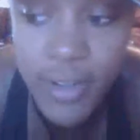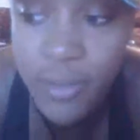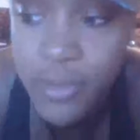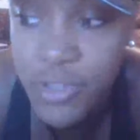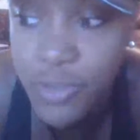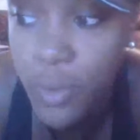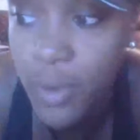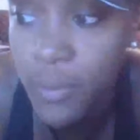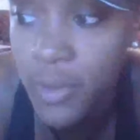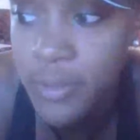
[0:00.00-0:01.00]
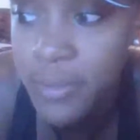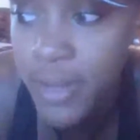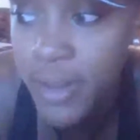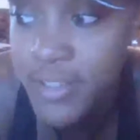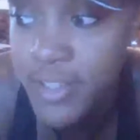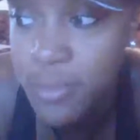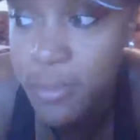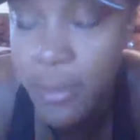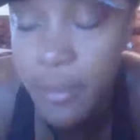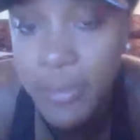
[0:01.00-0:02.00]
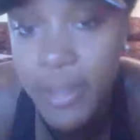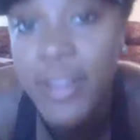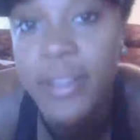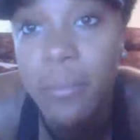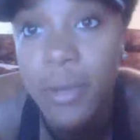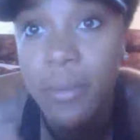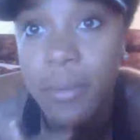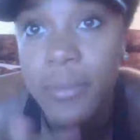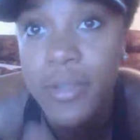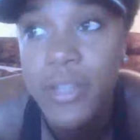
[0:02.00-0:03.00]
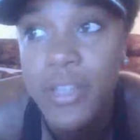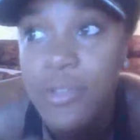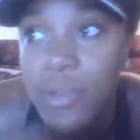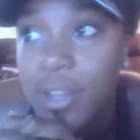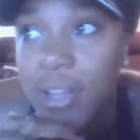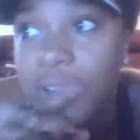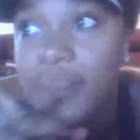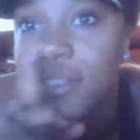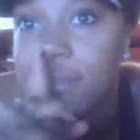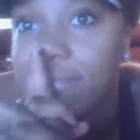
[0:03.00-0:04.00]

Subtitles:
it was just one random night I texted my mom, I'm like, Mom, I'm gonna get dreadlocks.